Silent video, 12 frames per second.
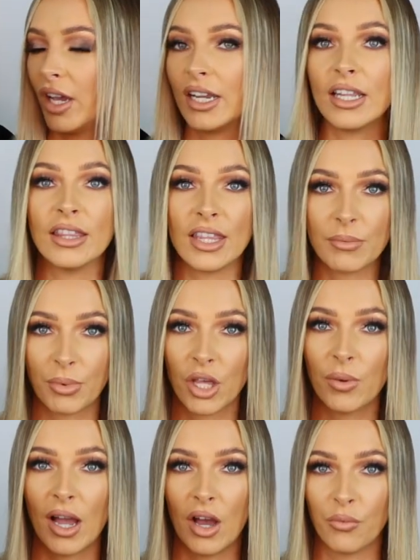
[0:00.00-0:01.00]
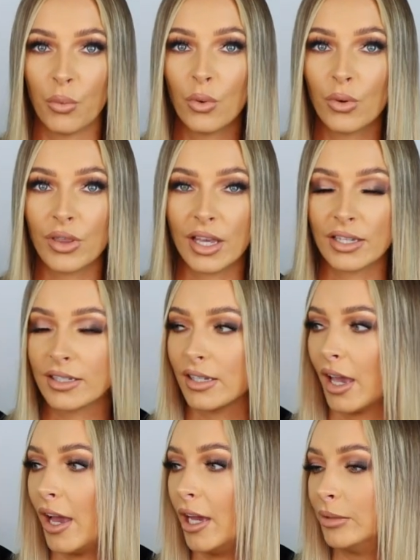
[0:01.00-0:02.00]
And by the way, I wore this
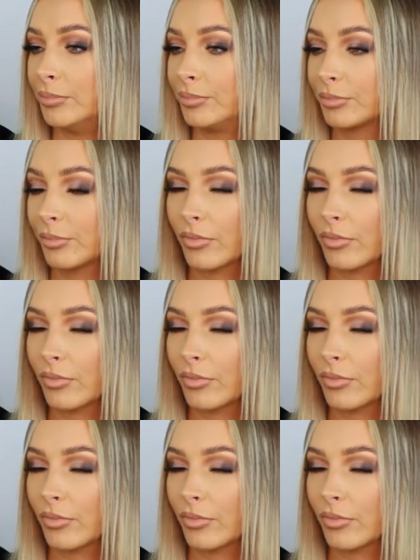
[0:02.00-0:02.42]
to